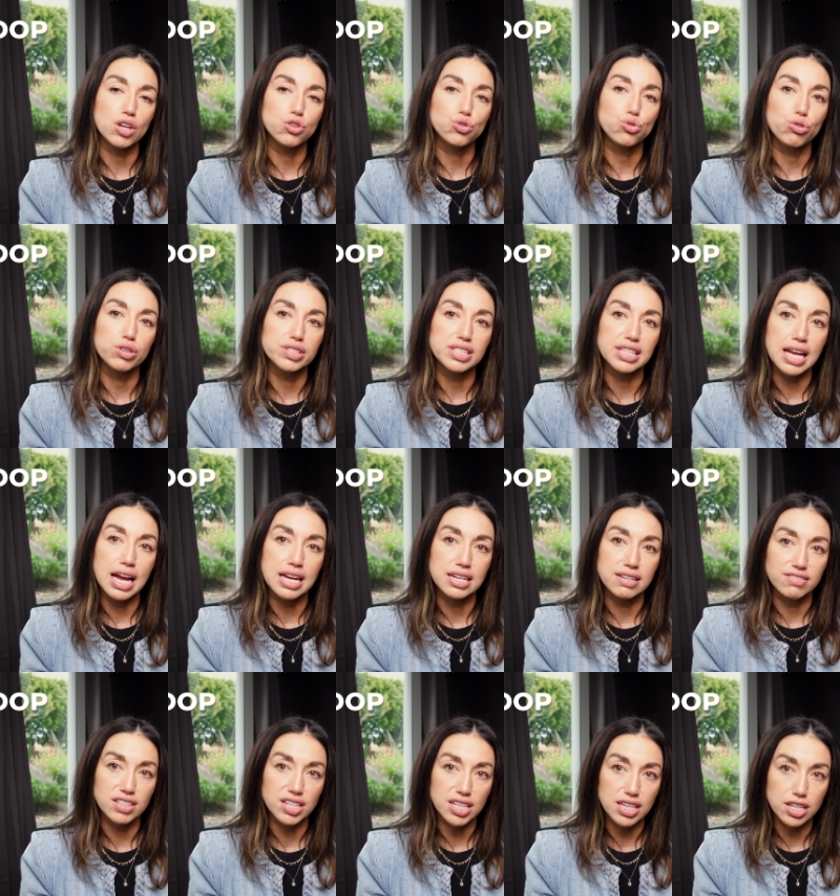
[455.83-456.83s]
towards the end
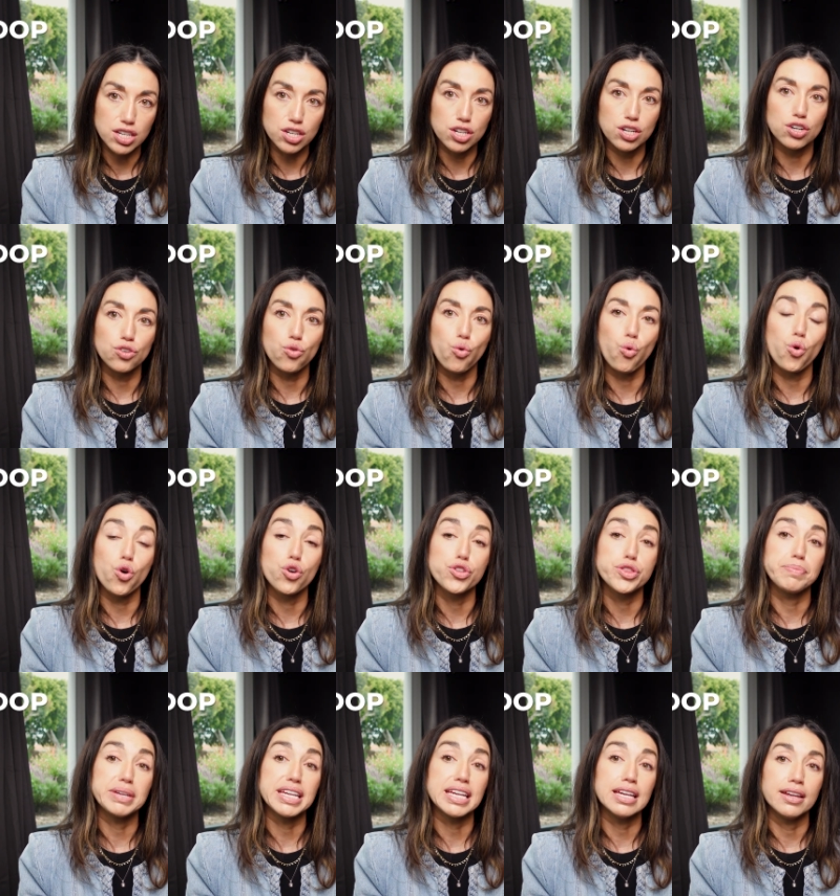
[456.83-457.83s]
of the year or
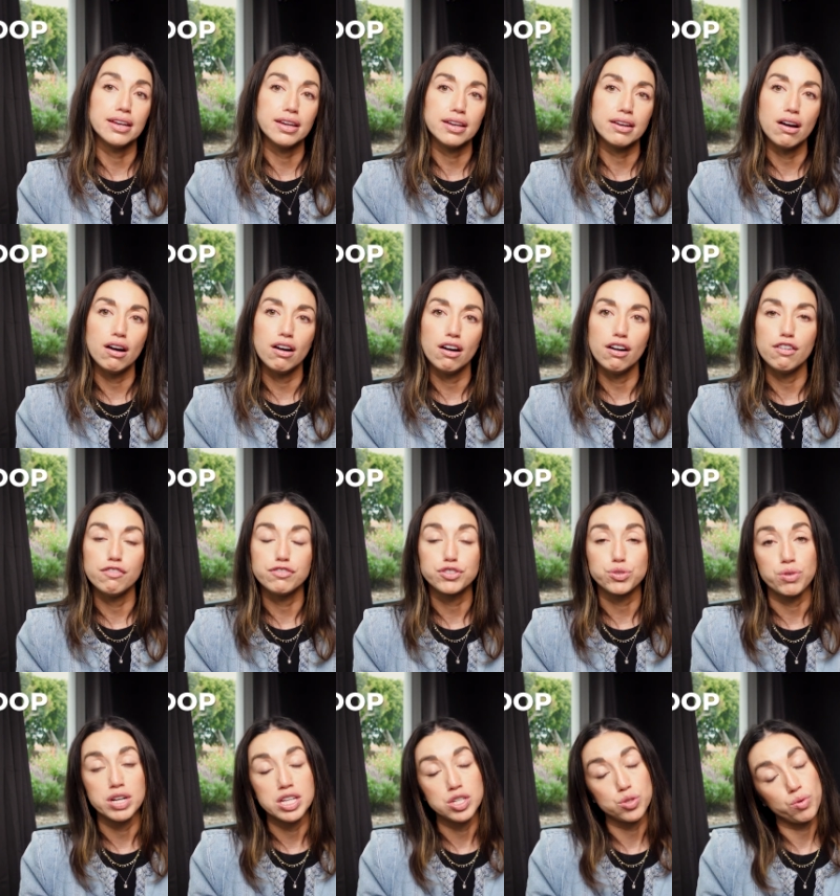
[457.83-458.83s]
the beginning of
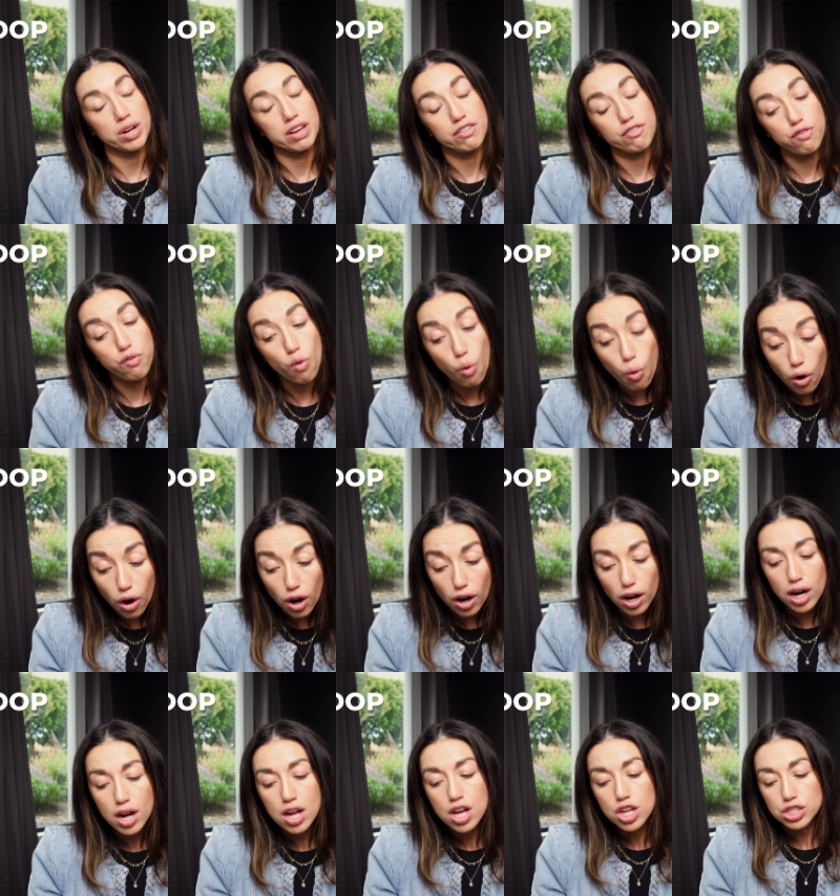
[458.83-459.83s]
2024.